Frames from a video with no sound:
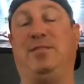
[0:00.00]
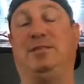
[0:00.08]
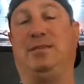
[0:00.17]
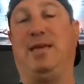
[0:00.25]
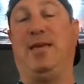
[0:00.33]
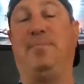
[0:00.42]
in this
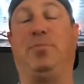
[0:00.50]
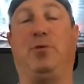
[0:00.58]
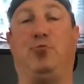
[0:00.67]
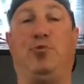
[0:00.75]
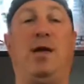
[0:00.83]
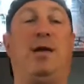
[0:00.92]
game. The
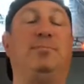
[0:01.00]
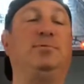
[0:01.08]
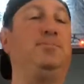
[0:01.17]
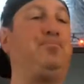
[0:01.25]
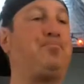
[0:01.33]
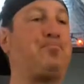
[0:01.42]

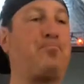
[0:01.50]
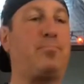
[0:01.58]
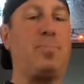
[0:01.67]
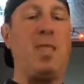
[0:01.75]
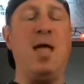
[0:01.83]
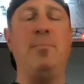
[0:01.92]
Rams
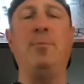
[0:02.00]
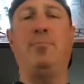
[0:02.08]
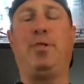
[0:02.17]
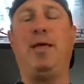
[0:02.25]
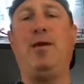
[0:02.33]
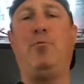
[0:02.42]
have been
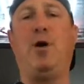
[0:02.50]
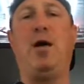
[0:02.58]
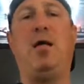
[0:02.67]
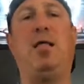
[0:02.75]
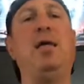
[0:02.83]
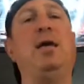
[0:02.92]
playing
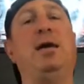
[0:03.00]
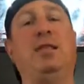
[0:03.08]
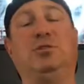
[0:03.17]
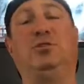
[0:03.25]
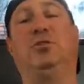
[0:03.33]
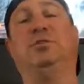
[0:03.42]
well, and
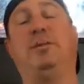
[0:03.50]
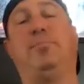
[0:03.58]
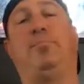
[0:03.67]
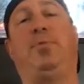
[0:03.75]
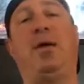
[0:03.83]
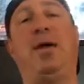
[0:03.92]
as good as they've
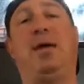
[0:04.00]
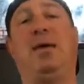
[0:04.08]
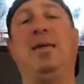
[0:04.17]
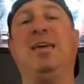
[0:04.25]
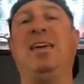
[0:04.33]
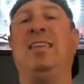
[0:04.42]
been
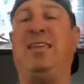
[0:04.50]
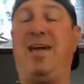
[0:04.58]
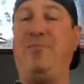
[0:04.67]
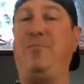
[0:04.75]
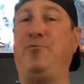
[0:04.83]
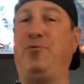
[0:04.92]
playing, they
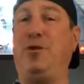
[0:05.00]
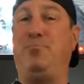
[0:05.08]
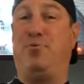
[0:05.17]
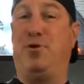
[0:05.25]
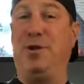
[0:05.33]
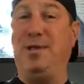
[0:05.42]
haven't been really
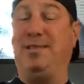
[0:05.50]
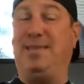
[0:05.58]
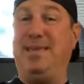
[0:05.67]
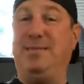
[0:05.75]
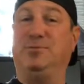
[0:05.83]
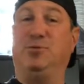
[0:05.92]
putting
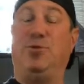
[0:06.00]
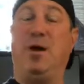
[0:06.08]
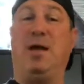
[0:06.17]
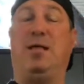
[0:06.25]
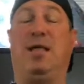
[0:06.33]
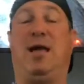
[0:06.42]
teams
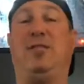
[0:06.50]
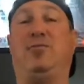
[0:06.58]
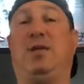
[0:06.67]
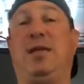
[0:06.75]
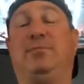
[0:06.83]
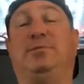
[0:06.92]
away. A lot of their
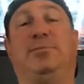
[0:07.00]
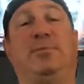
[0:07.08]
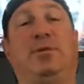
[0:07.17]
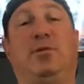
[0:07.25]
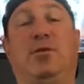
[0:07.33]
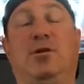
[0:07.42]
games have
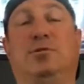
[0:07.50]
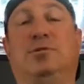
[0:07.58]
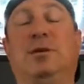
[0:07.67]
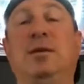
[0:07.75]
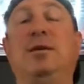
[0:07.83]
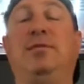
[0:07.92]
been
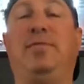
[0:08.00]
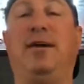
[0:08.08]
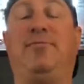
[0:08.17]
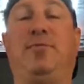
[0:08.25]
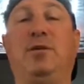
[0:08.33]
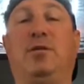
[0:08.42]
close,
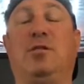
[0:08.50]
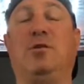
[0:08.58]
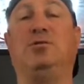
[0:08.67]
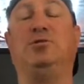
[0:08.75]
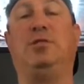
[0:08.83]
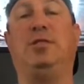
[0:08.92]
definitely
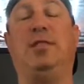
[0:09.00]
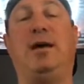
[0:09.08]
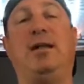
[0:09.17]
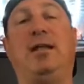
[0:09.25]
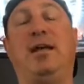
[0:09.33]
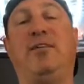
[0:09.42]
closer than
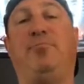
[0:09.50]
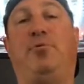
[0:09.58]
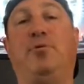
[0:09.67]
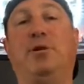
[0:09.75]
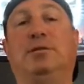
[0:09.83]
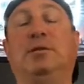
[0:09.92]
9.5
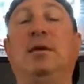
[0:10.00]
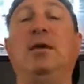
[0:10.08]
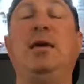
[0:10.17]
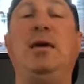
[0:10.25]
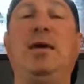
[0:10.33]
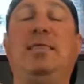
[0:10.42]
points.
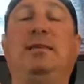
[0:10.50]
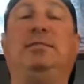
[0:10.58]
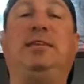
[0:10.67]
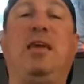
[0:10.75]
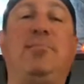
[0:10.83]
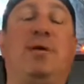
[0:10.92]
In this
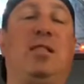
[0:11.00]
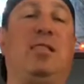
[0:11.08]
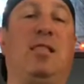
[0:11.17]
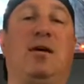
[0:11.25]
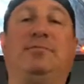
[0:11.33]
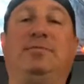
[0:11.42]
game, I
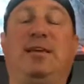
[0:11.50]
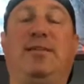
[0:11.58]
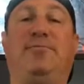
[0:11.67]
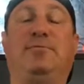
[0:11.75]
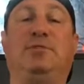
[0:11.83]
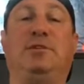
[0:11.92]
love
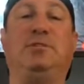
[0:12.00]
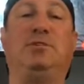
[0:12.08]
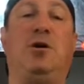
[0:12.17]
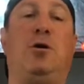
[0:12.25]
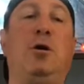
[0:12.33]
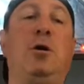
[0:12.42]
San
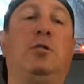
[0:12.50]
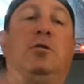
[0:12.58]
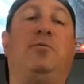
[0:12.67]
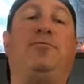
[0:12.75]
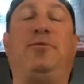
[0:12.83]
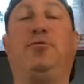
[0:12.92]
Francisco.
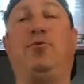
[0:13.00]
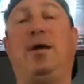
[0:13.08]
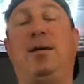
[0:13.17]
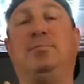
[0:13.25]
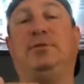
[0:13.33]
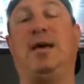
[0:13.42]
Look for the
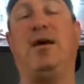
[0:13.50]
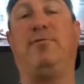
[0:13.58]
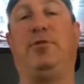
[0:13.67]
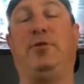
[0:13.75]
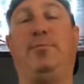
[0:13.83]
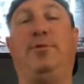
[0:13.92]
Rams to have a
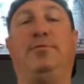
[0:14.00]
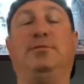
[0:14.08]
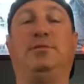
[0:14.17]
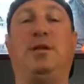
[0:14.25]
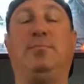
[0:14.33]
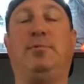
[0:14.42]
little bit of a
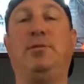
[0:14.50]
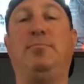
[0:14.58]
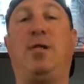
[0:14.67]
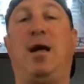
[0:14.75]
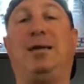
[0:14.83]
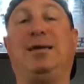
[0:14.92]
stumbling
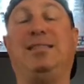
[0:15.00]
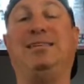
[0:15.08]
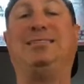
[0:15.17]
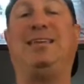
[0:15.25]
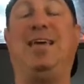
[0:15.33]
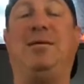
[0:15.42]
block in
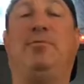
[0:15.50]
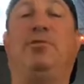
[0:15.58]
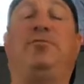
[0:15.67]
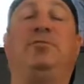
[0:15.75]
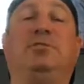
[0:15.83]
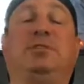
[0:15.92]
this game.
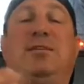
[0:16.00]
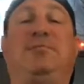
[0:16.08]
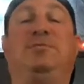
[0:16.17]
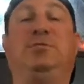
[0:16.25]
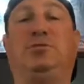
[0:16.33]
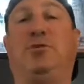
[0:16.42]
Look for the San
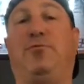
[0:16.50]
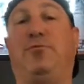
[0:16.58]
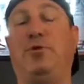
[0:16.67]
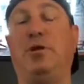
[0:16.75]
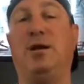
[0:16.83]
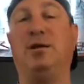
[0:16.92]
Francisco
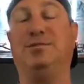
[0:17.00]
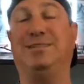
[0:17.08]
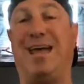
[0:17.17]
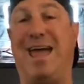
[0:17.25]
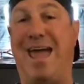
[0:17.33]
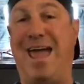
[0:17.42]
49ers
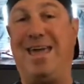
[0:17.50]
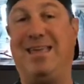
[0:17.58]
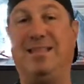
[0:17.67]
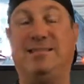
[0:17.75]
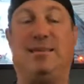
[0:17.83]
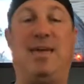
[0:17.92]
to hang in
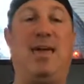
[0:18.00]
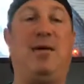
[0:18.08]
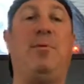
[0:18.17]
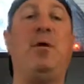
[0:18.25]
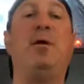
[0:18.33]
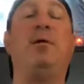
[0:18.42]
this
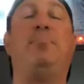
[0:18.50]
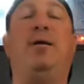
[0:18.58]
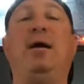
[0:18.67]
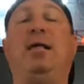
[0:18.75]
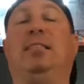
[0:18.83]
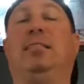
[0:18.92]
game
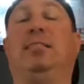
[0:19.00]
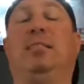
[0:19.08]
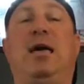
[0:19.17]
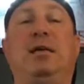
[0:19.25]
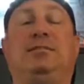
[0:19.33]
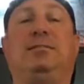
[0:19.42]
by
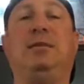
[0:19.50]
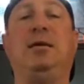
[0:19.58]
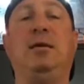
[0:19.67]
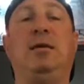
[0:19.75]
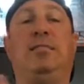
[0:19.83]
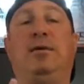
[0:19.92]
less
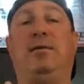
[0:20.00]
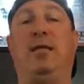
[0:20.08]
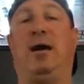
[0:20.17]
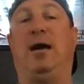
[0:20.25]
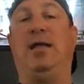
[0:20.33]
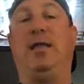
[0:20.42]
than
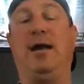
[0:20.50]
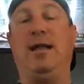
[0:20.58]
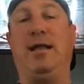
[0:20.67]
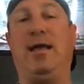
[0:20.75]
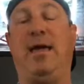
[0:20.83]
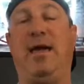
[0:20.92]

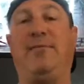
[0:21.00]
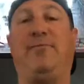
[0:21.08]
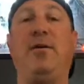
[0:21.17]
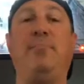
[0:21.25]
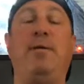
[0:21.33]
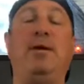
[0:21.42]
9.5,
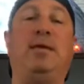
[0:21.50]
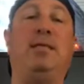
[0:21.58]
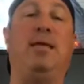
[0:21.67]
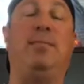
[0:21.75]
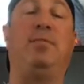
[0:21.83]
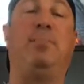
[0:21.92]
making
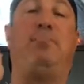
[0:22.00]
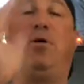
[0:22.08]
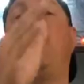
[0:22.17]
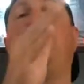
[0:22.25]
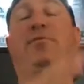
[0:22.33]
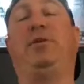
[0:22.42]
them the
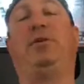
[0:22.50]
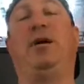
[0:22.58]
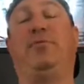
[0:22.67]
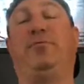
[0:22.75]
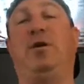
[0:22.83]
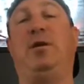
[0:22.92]
perfect
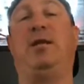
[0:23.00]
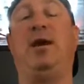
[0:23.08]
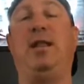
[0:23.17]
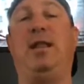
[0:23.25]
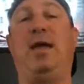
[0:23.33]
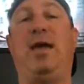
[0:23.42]
cover at
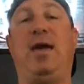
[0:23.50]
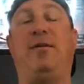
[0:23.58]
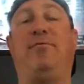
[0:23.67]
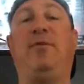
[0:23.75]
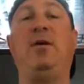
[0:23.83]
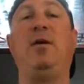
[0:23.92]

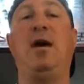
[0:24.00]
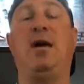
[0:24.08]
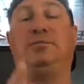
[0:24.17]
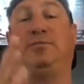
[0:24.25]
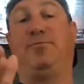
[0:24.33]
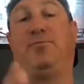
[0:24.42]
9.5.
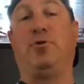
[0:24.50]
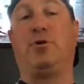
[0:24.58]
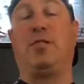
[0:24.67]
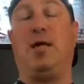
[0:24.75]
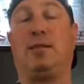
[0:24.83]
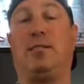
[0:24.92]
That's the 4
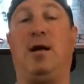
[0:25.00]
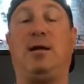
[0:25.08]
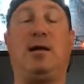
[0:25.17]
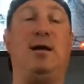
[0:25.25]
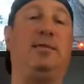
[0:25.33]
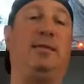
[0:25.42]
o'clock
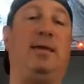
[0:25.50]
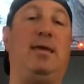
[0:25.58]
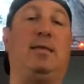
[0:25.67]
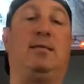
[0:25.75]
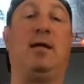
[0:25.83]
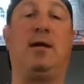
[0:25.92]
block. On to the 8
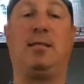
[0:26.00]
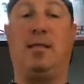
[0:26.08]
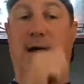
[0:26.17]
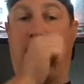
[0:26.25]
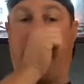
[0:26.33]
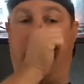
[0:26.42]
o'clock
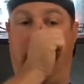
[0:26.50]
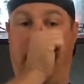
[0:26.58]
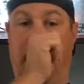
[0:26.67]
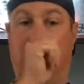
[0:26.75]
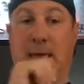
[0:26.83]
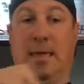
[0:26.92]
block.
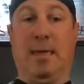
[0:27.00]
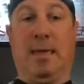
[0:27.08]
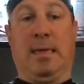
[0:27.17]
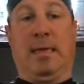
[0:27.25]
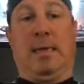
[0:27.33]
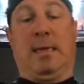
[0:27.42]
Well,
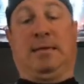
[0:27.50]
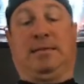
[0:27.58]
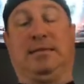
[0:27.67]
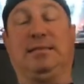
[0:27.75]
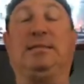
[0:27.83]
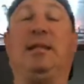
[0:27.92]

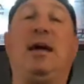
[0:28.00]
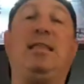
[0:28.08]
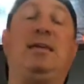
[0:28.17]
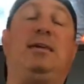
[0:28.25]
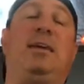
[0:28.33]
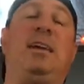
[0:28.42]

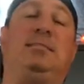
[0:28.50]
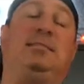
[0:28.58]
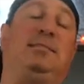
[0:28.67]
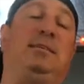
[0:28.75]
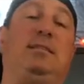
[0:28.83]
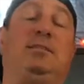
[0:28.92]
Cincinnati and
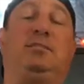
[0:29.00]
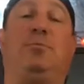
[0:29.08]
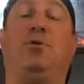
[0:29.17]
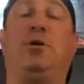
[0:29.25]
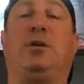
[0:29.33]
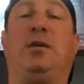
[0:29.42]
Kansas City, it's the
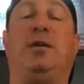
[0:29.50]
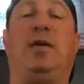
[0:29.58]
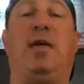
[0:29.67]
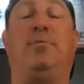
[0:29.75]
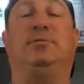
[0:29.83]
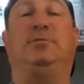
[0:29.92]
marquee
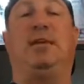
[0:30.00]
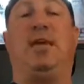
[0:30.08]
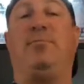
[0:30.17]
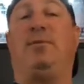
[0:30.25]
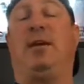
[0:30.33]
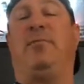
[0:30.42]
game. It's the
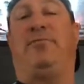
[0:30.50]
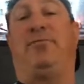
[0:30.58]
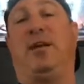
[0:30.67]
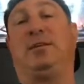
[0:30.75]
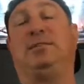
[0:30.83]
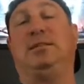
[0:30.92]
game that got
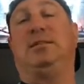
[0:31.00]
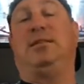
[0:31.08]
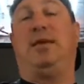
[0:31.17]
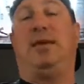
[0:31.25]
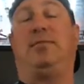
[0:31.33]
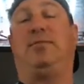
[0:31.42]
flexed into
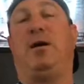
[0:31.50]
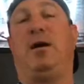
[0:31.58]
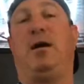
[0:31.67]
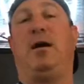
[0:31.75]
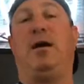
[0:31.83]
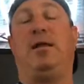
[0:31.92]
the
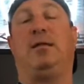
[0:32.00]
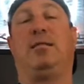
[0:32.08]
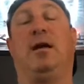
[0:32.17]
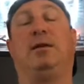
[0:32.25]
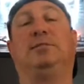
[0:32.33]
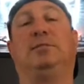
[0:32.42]
8
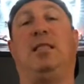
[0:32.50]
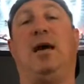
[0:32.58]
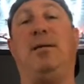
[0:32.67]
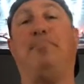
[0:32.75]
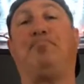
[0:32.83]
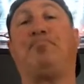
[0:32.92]
o'clock
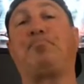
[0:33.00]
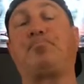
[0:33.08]
slot